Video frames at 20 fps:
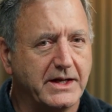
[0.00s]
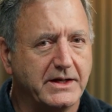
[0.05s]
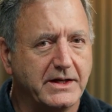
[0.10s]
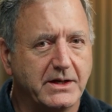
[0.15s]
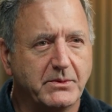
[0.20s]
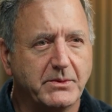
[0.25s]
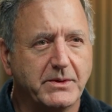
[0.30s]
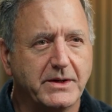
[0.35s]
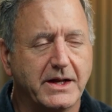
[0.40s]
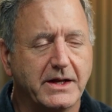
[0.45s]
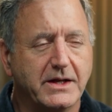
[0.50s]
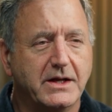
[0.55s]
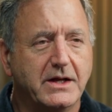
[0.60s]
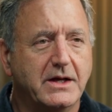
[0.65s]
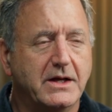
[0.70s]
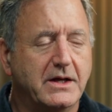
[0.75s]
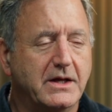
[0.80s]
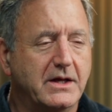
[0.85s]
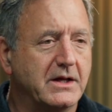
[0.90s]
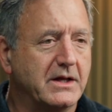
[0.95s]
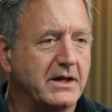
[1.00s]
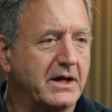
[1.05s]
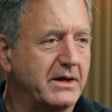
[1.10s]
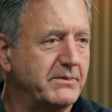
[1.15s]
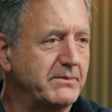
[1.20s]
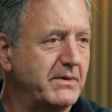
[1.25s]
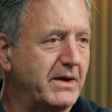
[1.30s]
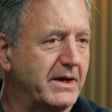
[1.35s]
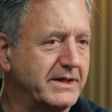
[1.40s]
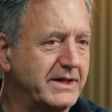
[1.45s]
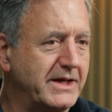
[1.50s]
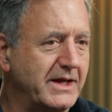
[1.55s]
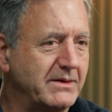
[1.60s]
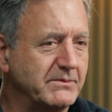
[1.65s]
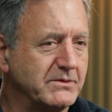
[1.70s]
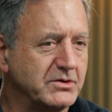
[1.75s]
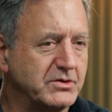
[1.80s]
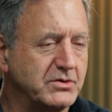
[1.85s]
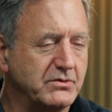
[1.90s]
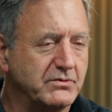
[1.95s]
And then when I came
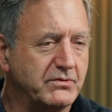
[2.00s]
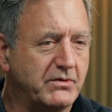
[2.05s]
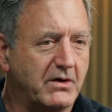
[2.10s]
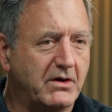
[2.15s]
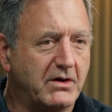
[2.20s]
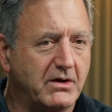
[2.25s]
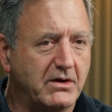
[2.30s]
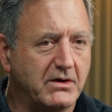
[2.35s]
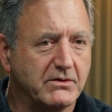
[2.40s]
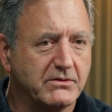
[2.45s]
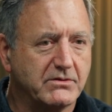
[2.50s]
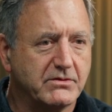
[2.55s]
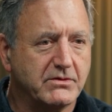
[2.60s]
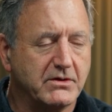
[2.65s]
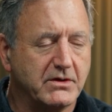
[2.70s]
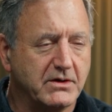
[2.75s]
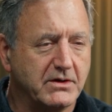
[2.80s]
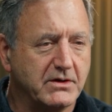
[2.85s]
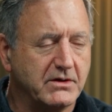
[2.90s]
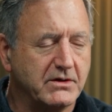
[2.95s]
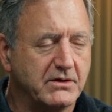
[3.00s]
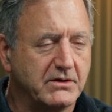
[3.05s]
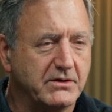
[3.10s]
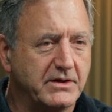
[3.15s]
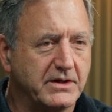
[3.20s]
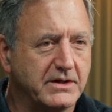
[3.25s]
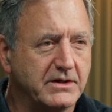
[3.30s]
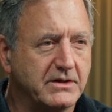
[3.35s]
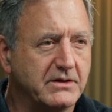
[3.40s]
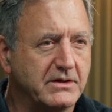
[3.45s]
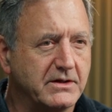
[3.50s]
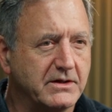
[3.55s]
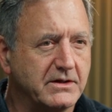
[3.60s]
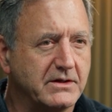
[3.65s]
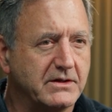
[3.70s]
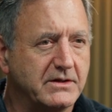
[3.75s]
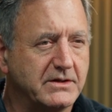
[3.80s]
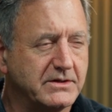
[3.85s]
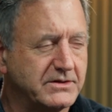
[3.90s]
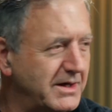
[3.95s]
to Sioux Falls,
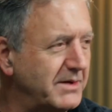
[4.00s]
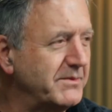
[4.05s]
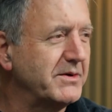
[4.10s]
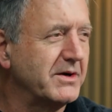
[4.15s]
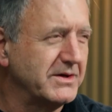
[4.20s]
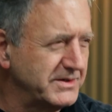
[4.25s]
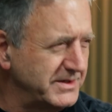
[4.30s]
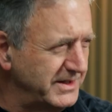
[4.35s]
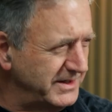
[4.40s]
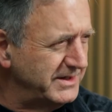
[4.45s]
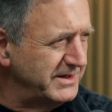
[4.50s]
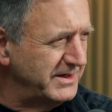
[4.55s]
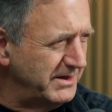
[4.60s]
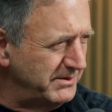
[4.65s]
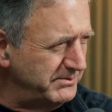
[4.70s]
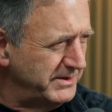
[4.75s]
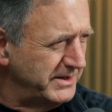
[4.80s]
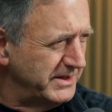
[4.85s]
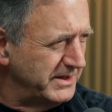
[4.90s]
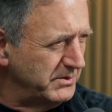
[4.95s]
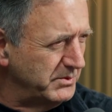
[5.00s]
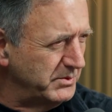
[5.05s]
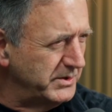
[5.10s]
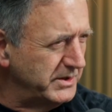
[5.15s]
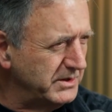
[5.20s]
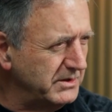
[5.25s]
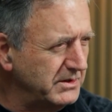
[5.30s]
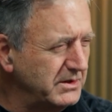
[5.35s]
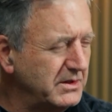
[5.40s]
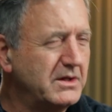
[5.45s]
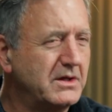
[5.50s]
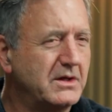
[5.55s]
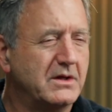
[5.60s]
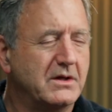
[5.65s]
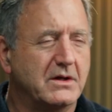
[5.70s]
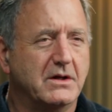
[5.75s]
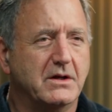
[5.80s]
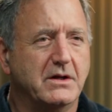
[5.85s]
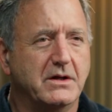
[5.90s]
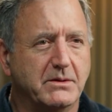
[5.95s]
the seminars ended up being a real
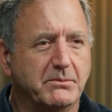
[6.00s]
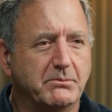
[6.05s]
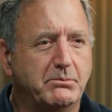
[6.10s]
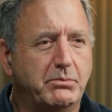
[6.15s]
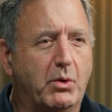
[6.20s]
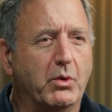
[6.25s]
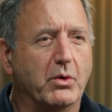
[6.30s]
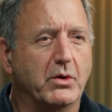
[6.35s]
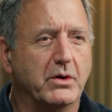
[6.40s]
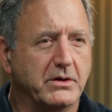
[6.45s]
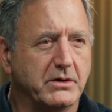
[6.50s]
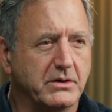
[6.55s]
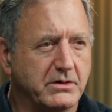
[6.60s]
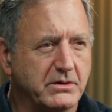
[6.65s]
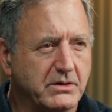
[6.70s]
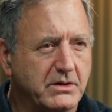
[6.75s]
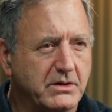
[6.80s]
important